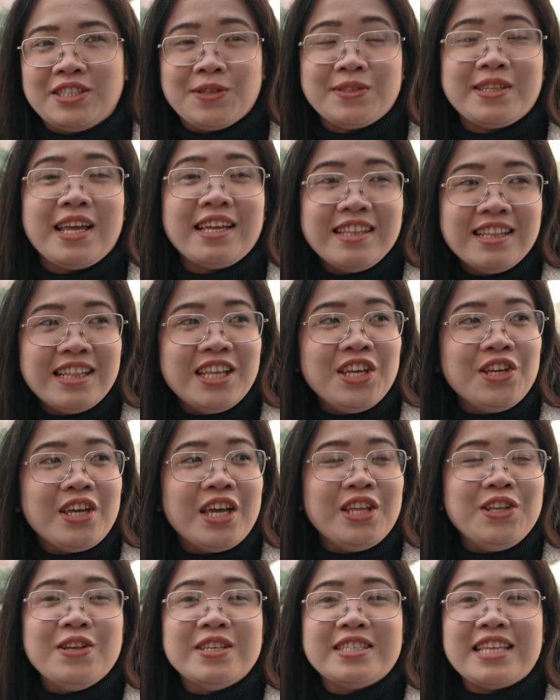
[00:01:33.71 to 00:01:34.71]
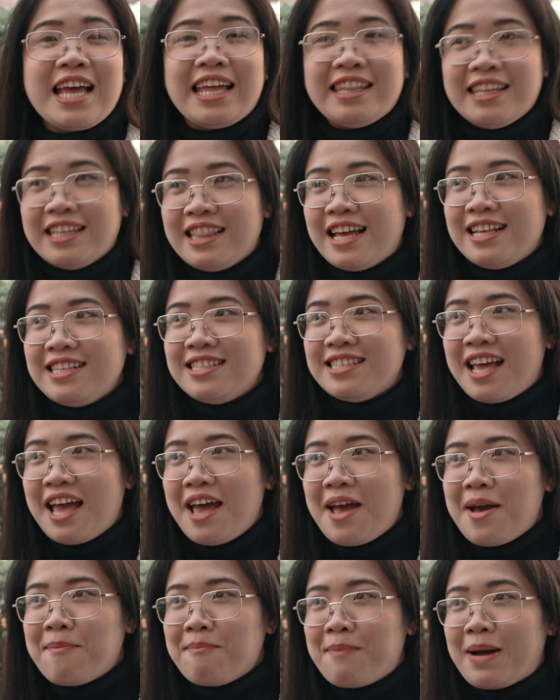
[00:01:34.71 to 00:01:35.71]
So technically you can use any lens,
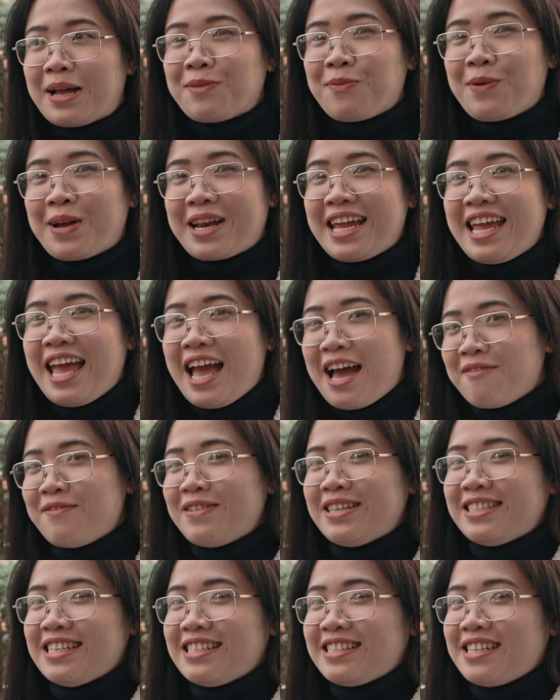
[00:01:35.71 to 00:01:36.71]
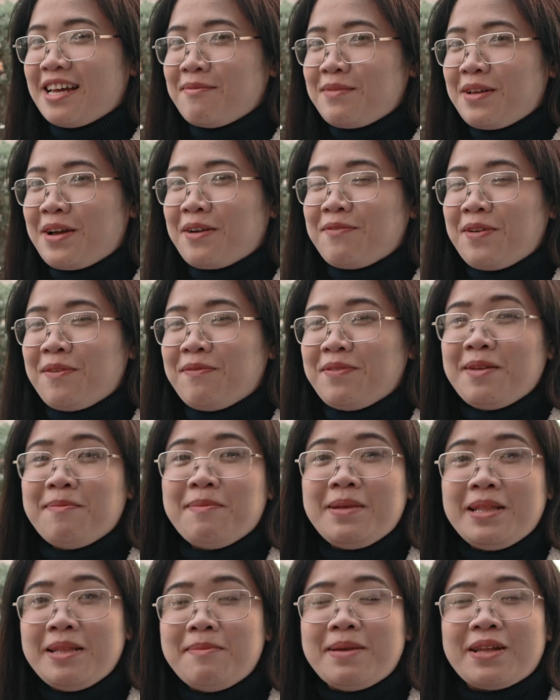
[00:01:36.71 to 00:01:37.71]
but what I have is the Samyang
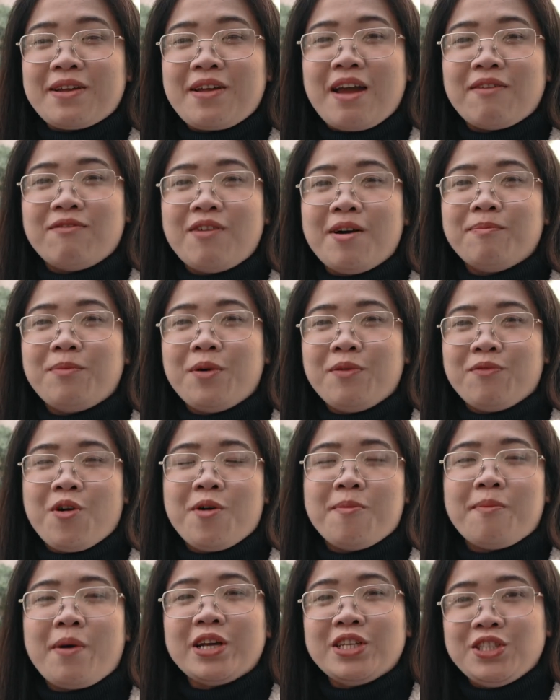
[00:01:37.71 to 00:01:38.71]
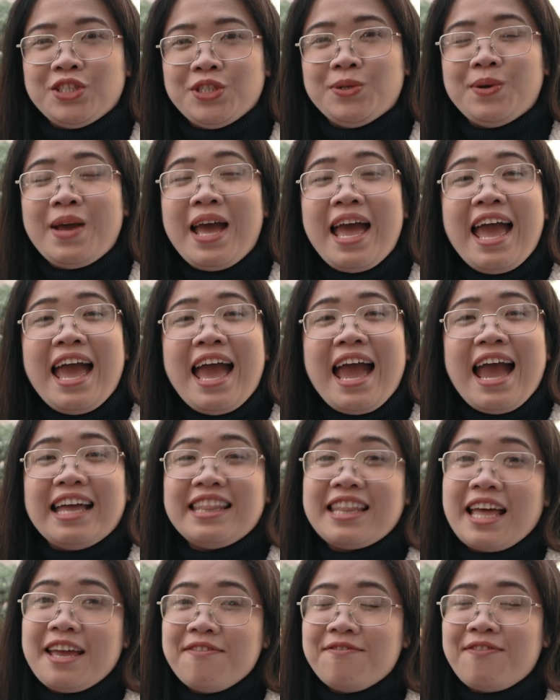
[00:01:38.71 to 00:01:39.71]
50mm f1.4 Mark II,
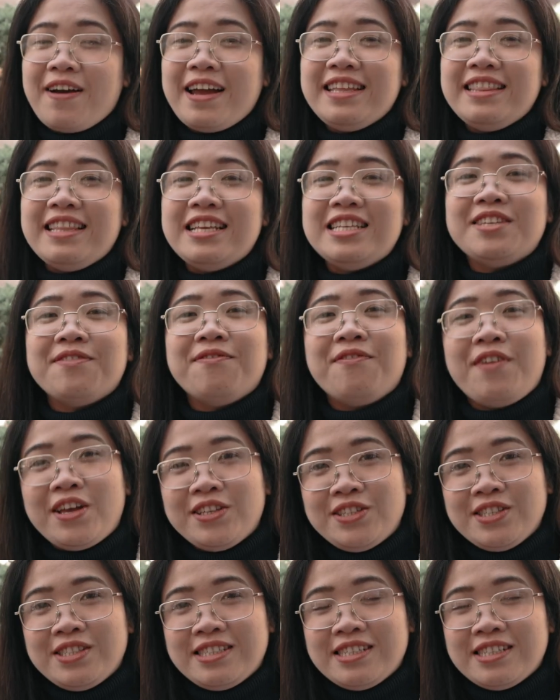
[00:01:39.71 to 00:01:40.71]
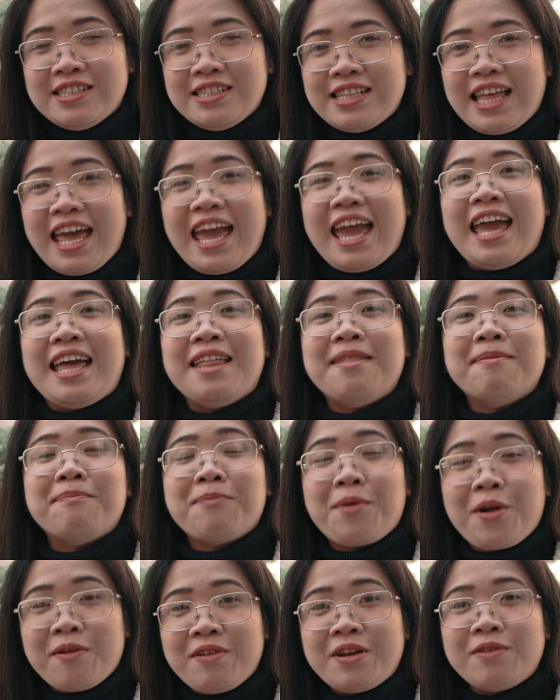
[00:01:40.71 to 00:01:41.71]
and I find this versatile and
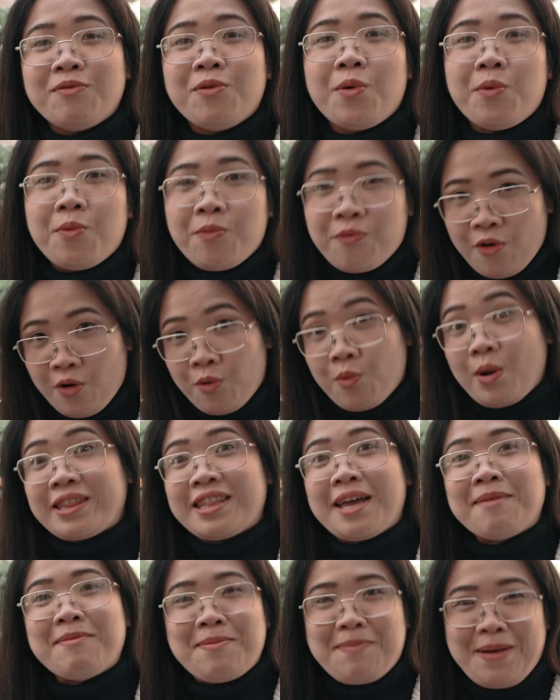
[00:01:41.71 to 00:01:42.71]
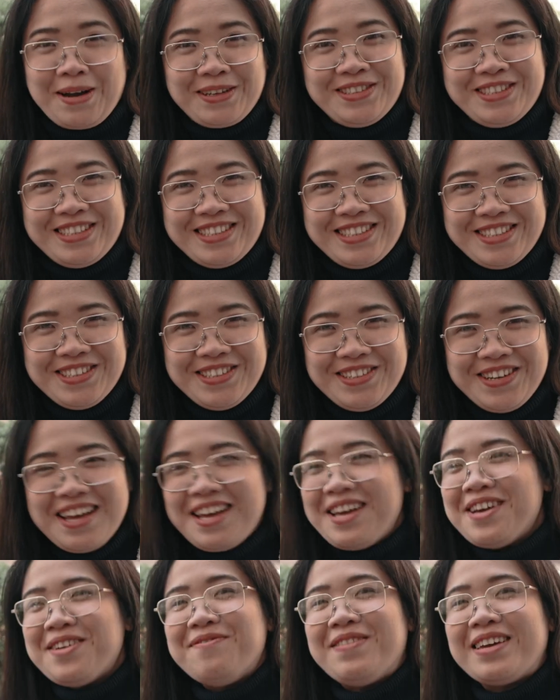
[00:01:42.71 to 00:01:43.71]
perfect for what I'm about to do,
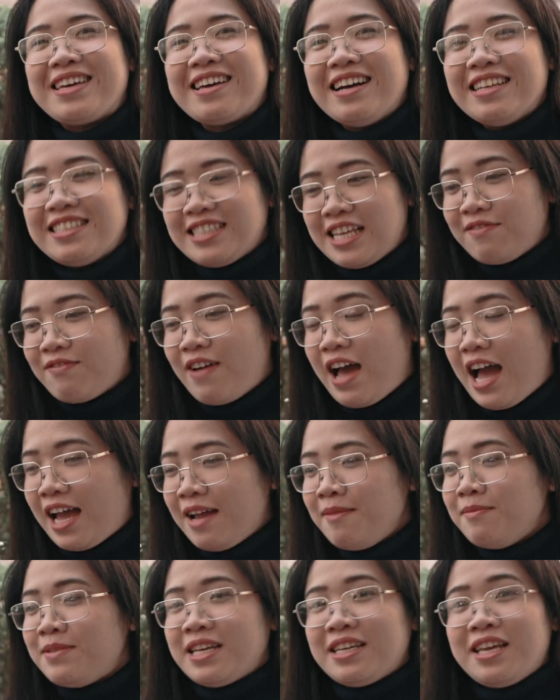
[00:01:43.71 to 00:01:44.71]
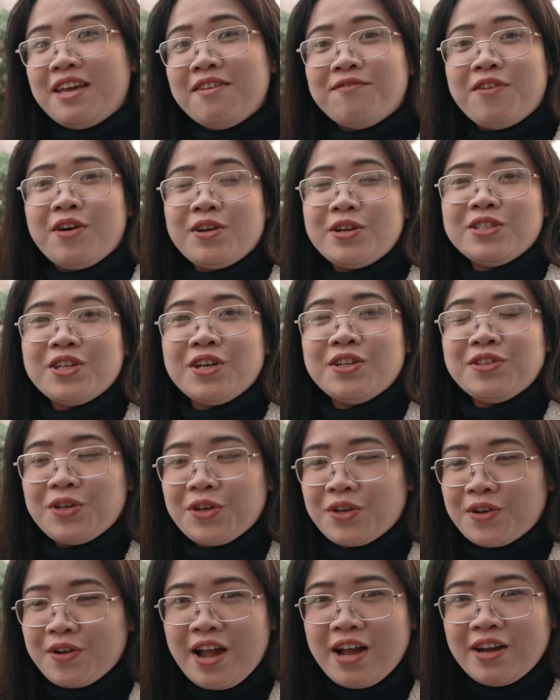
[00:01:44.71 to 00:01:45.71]
because if I'm taking photos on
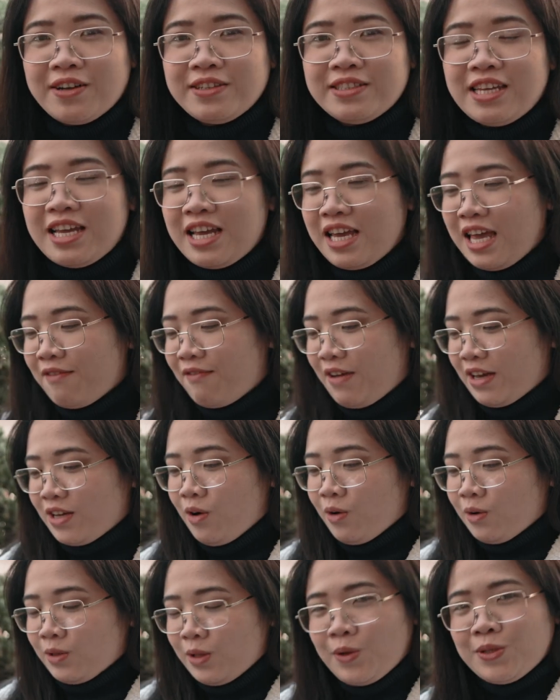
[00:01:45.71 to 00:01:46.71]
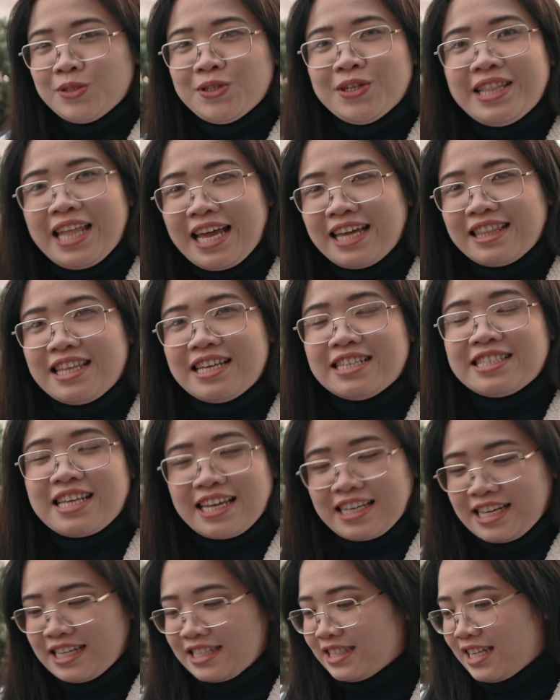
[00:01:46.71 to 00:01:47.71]
the ground, if I go closer like this,
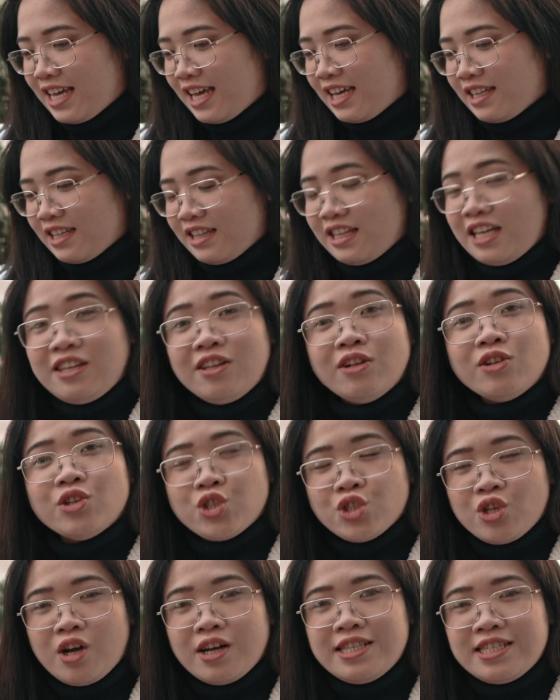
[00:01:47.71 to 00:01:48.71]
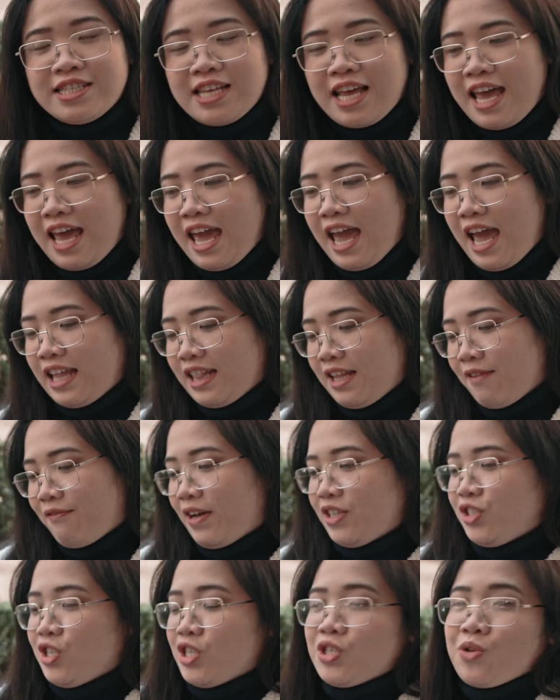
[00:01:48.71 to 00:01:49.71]
I can take detailed shots, and if
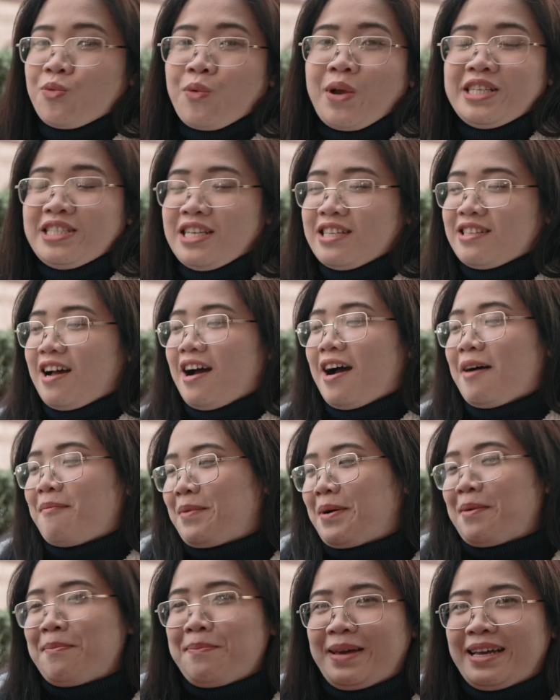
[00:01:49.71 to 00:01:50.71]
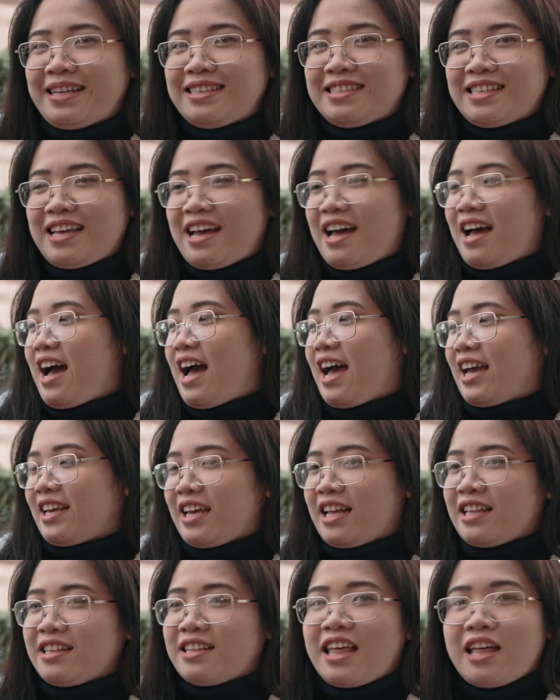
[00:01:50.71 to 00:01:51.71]
I just raise it up a bit, I
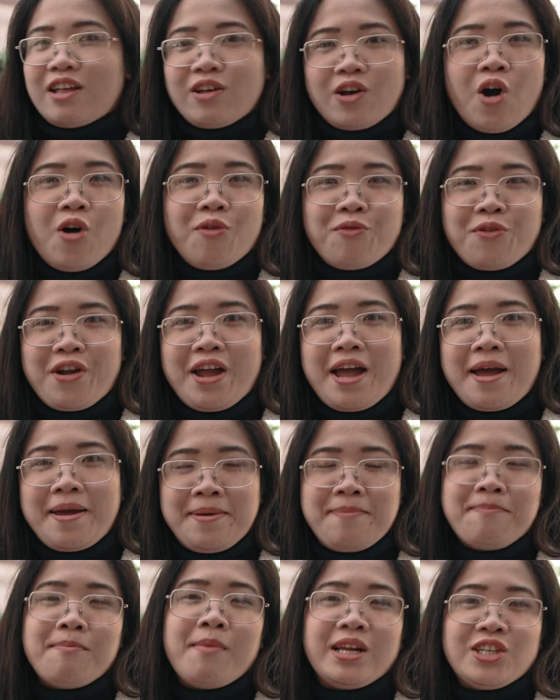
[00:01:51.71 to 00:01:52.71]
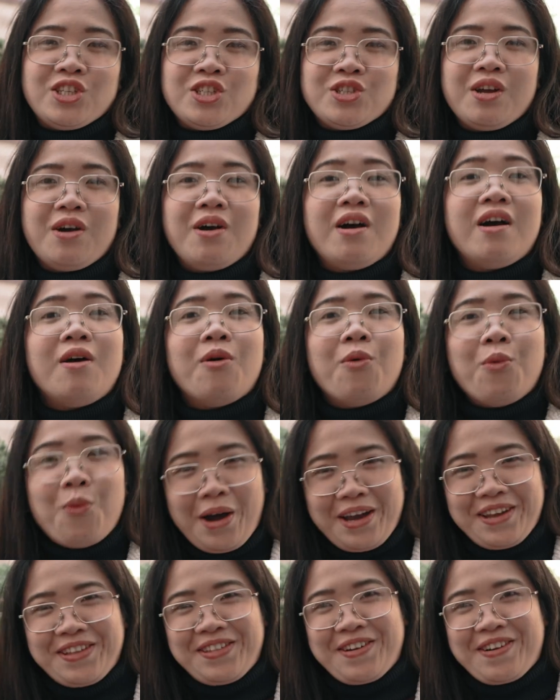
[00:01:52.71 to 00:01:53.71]
can cover a much
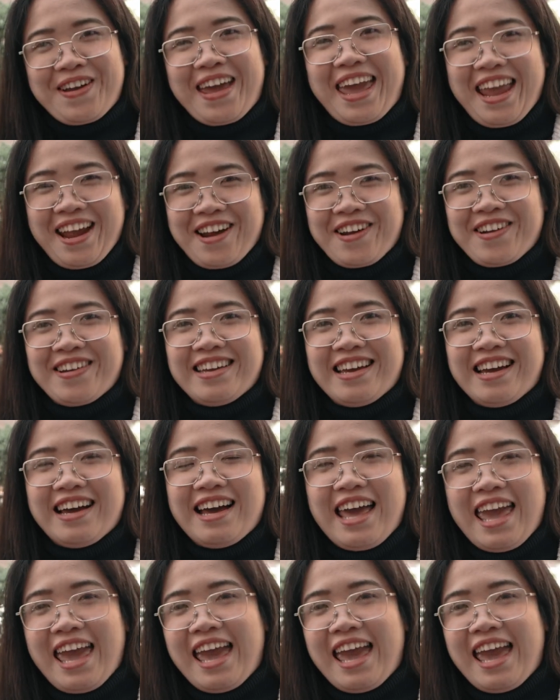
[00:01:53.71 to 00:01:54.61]
wider area.